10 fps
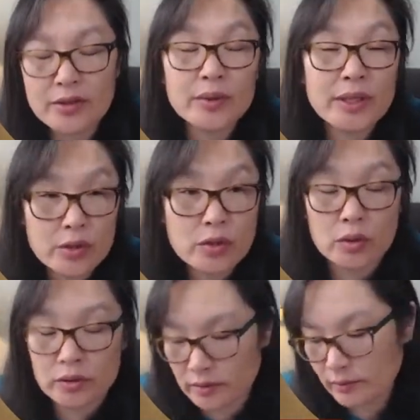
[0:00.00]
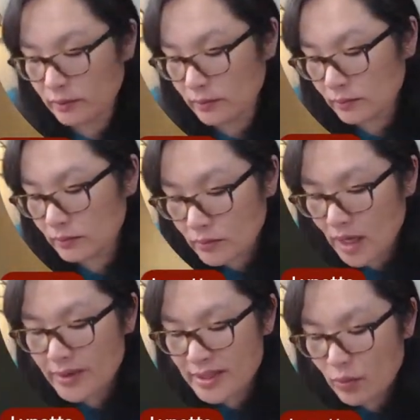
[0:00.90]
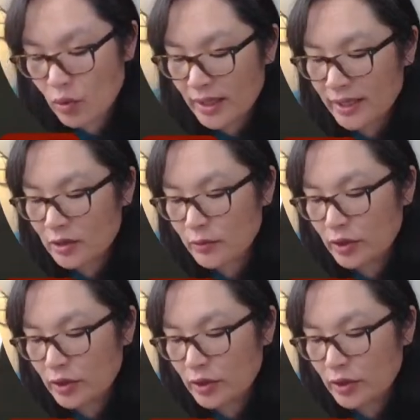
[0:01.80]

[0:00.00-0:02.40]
years old. I'd say more like 3